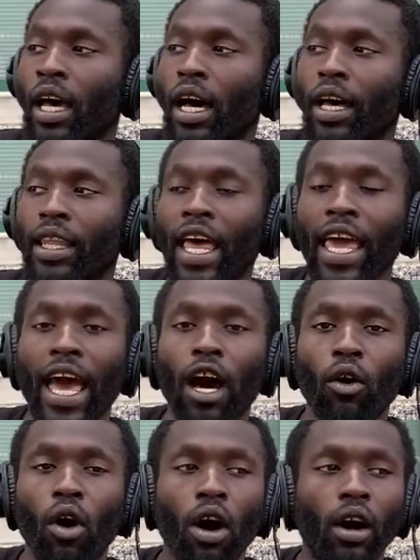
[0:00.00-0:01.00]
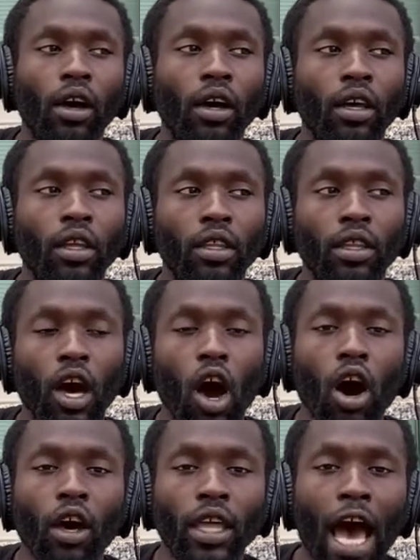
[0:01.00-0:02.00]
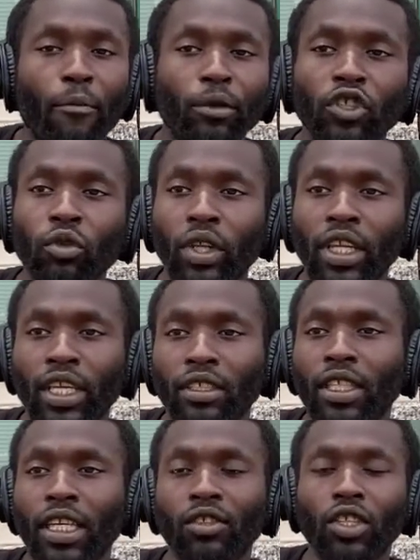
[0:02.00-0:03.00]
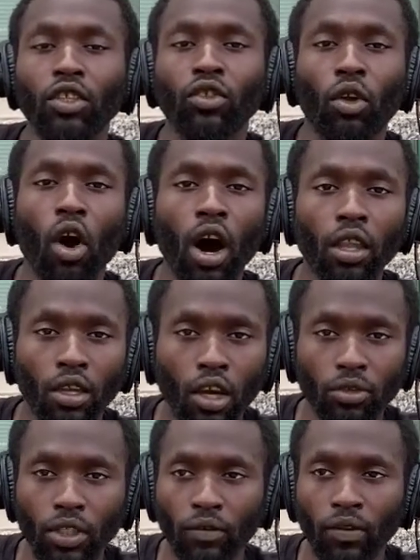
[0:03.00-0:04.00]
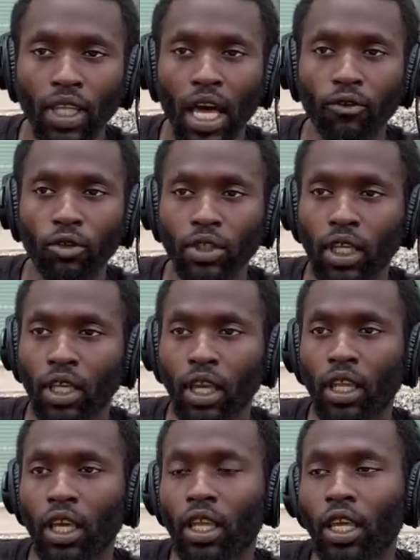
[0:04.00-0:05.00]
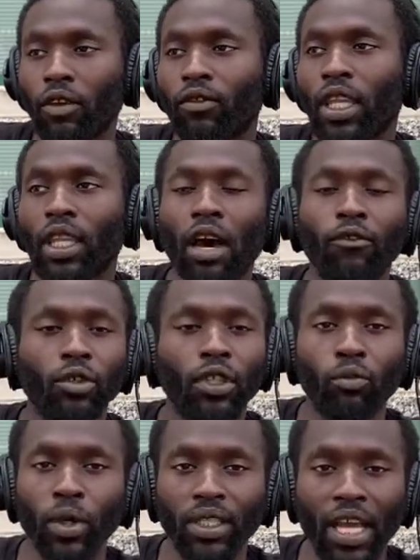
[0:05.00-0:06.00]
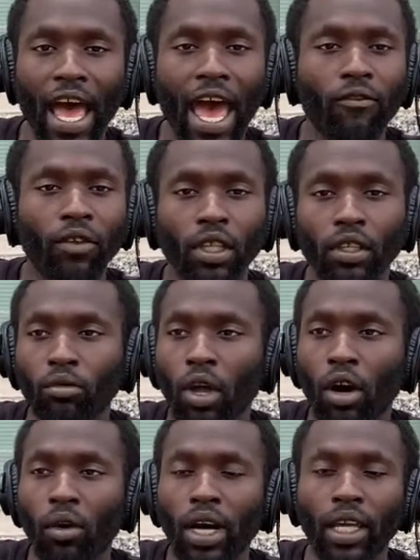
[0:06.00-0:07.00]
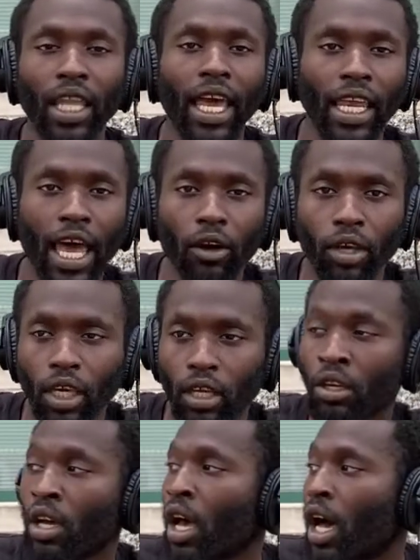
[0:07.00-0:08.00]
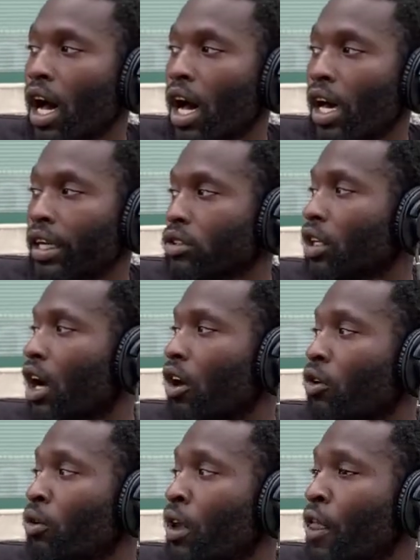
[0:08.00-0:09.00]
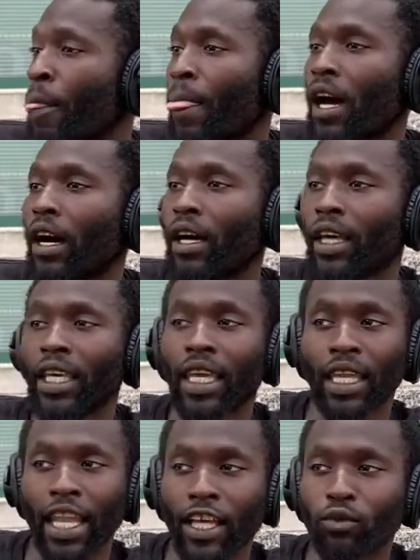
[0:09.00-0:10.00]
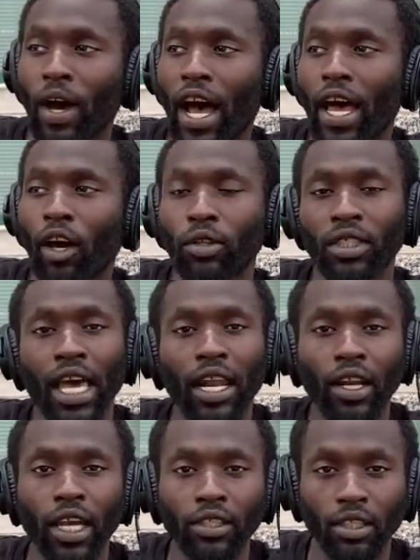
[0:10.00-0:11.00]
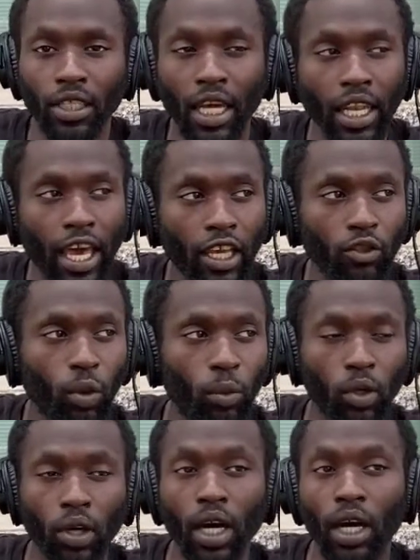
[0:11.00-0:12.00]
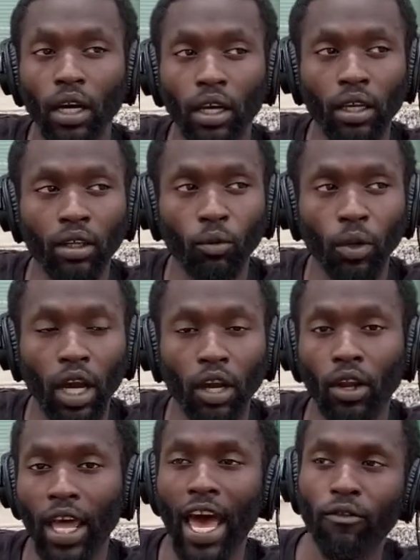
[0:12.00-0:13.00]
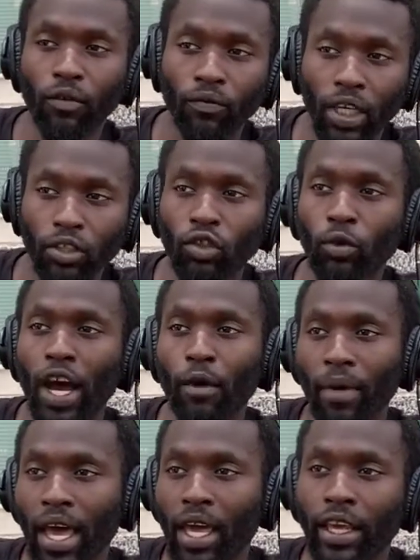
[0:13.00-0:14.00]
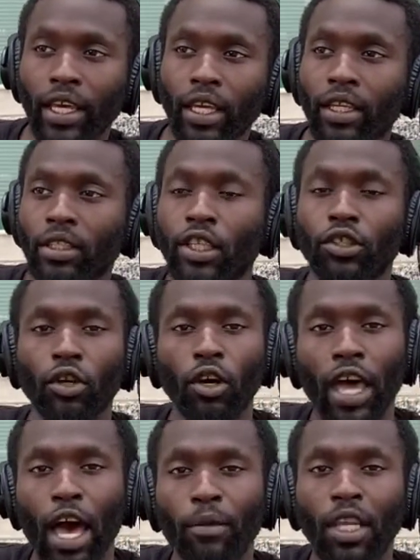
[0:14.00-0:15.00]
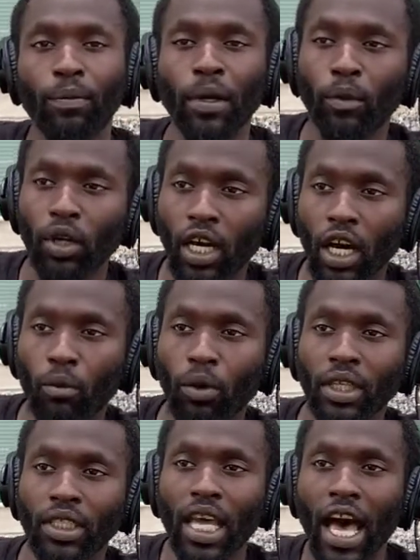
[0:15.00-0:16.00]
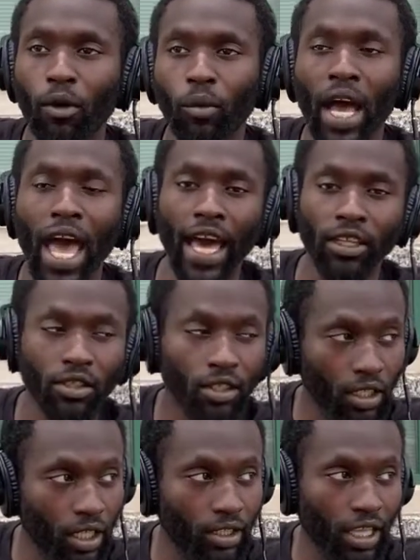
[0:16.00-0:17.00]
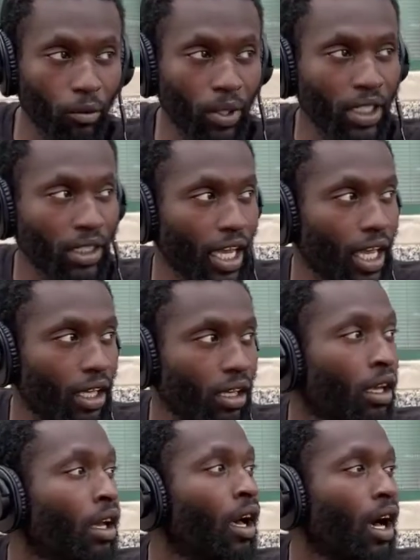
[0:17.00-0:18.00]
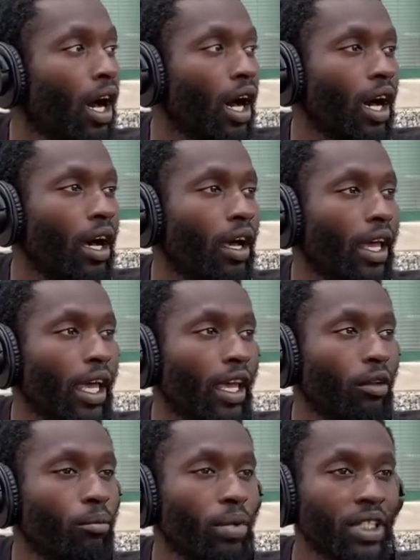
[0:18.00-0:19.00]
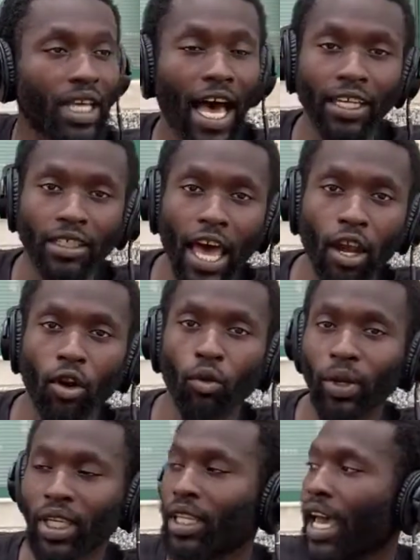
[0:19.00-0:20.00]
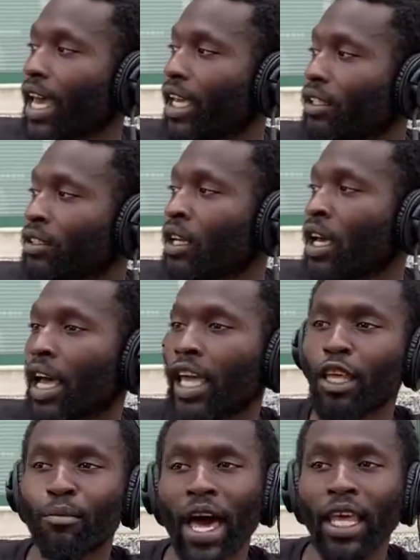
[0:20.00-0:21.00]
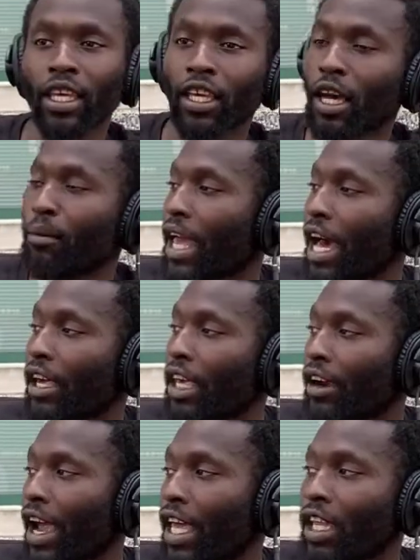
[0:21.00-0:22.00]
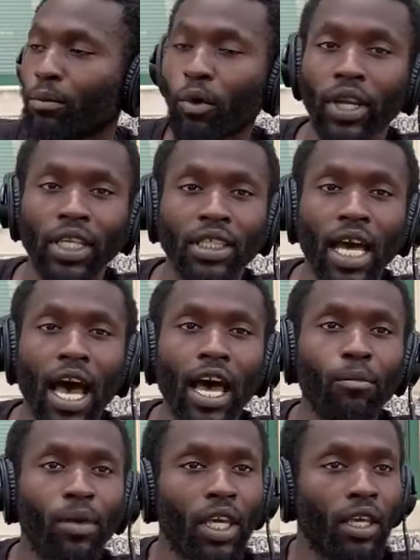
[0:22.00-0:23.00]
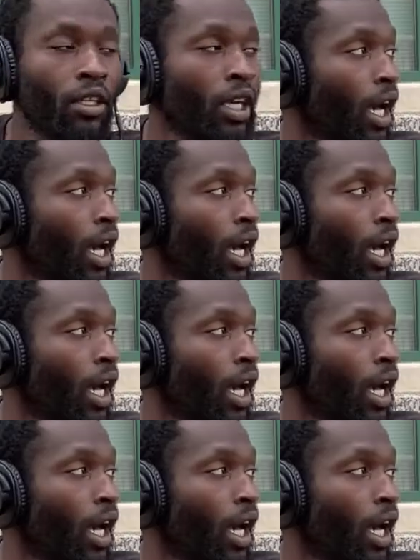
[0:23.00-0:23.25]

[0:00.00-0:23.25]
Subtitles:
lay out the opportunities to exist on all of those different levels and even levels in which I haven't, laid out here. And so again, that's why on Saturdays and Sundays we are going to have events throughout May, and contingent on how many people come, we'll decide what actions it is that we can take. And besides that, on weekdays, anybody can come down here at any point in time, and